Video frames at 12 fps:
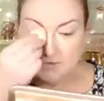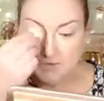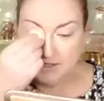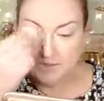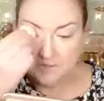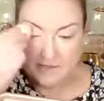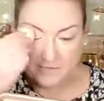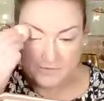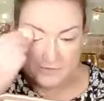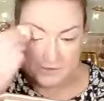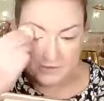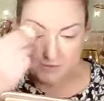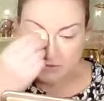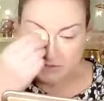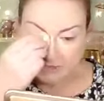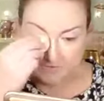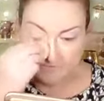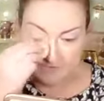allow people to
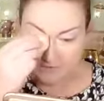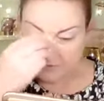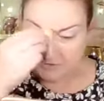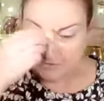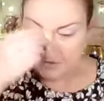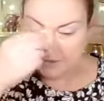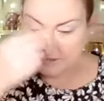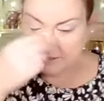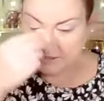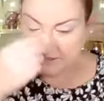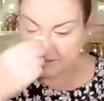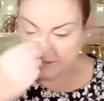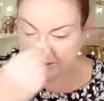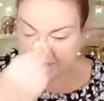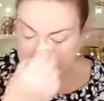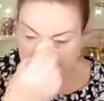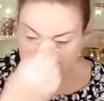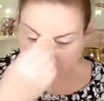take photos with these
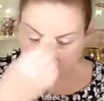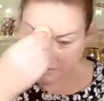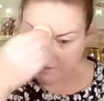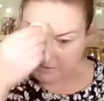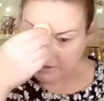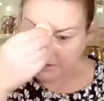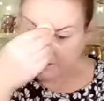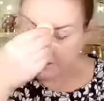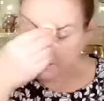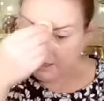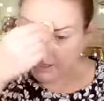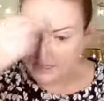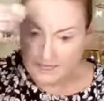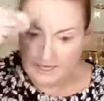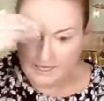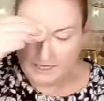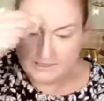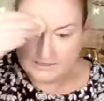life-size replicas.
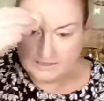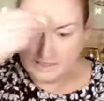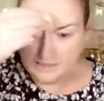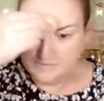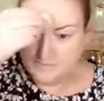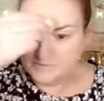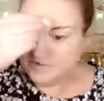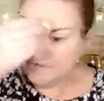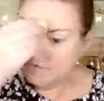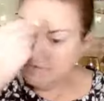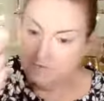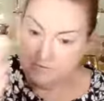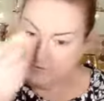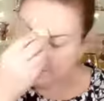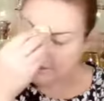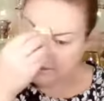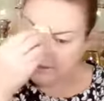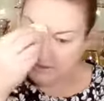And if you
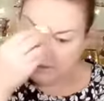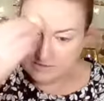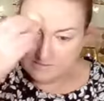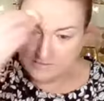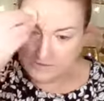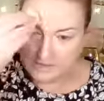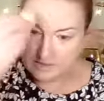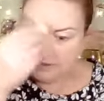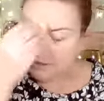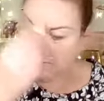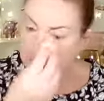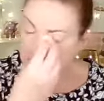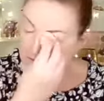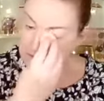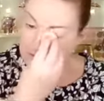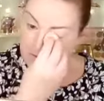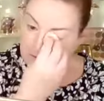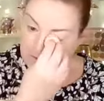see my
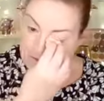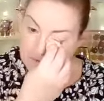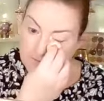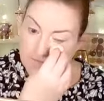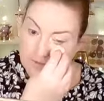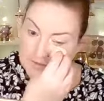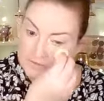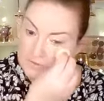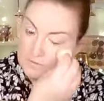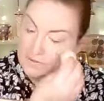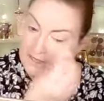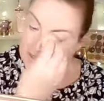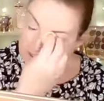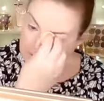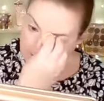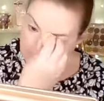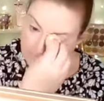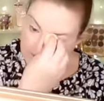personal page
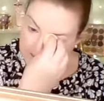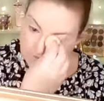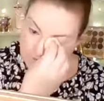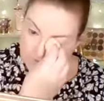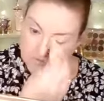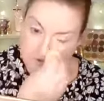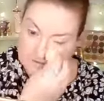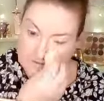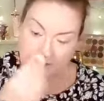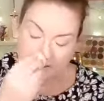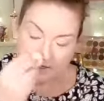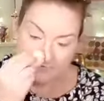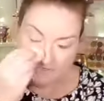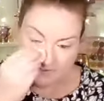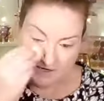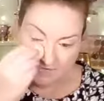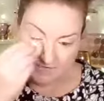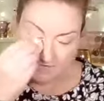on Facebook, I often
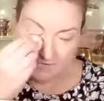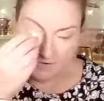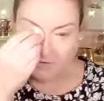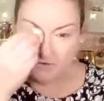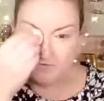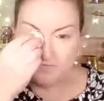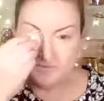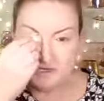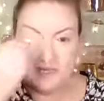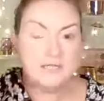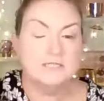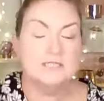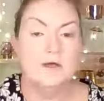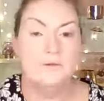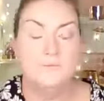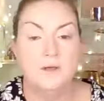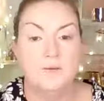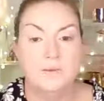have the photo of me, actually
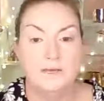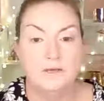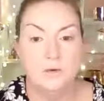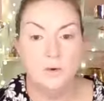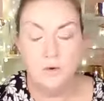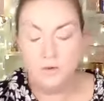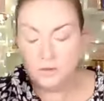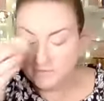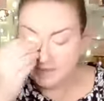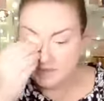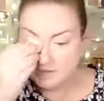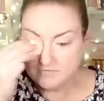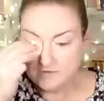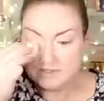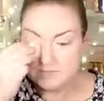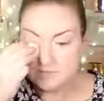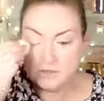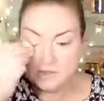on my author page on
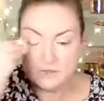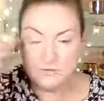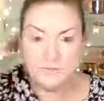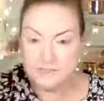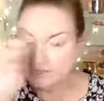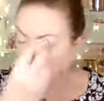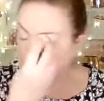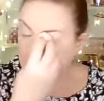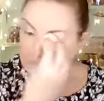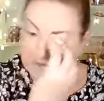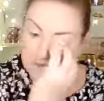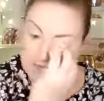Facebook under Amanda Howard,